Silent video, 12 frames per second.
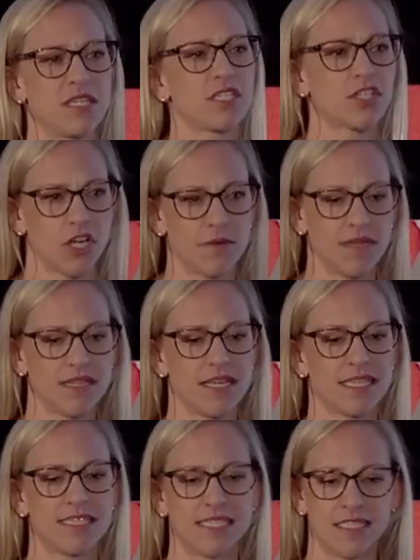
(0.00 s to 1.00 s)
determined
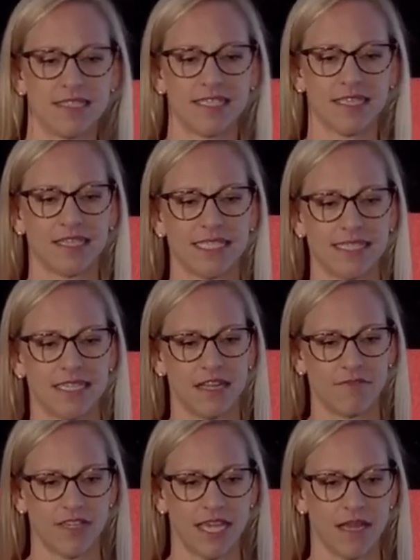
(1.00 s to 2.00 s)
statistically
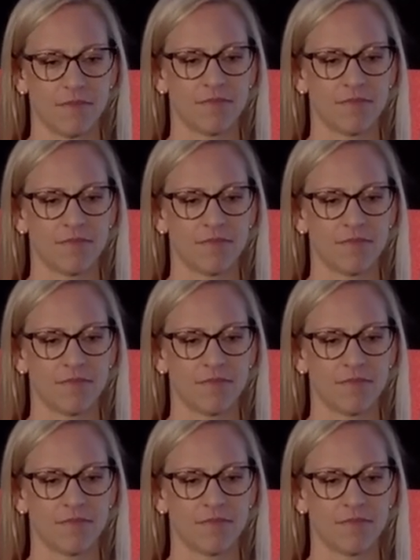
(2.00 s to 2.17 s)
significant.